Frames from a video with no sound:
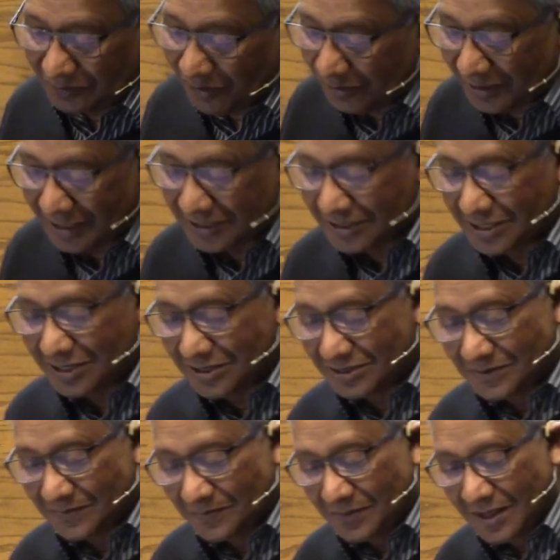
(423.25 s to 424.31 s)
rocking
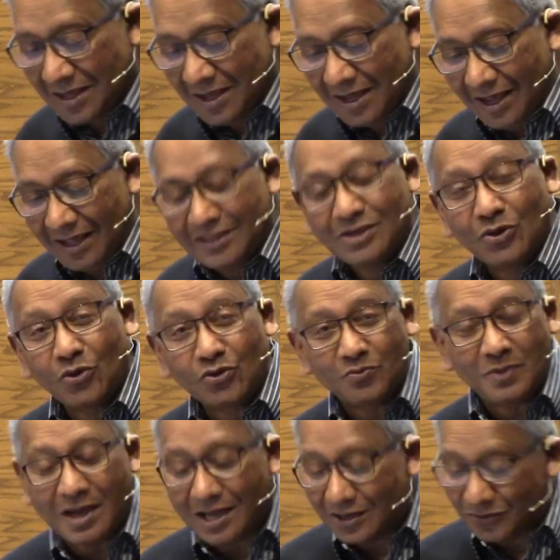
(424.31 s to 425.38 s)
chairs, and the old
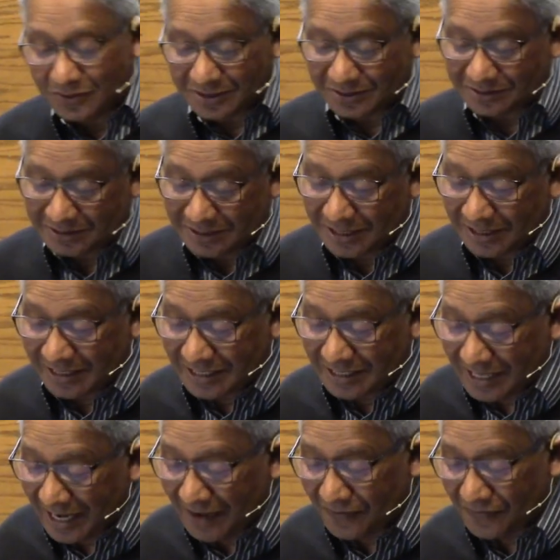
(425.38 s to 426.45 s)
man was nearly
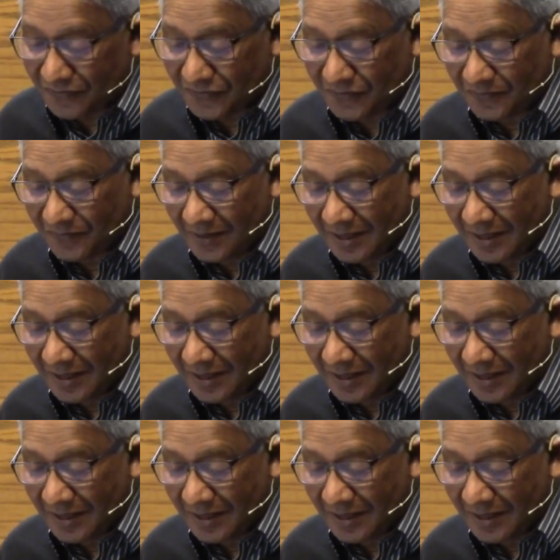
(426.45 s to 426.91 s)
deaf.